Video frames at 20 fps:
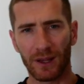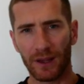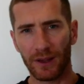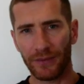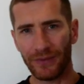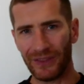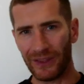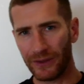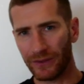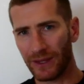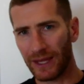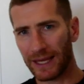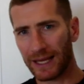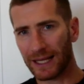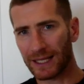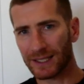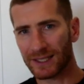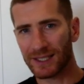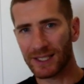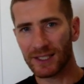Did they
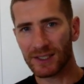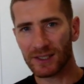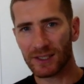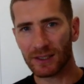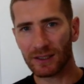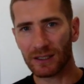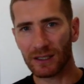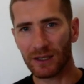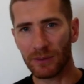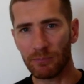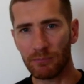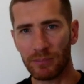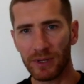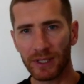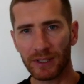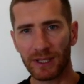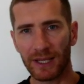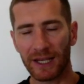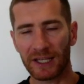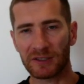consistently
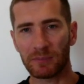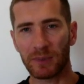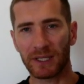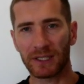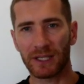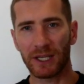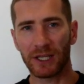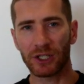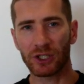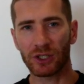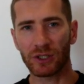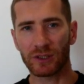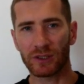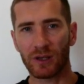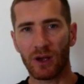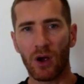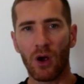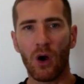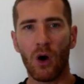beat expectations,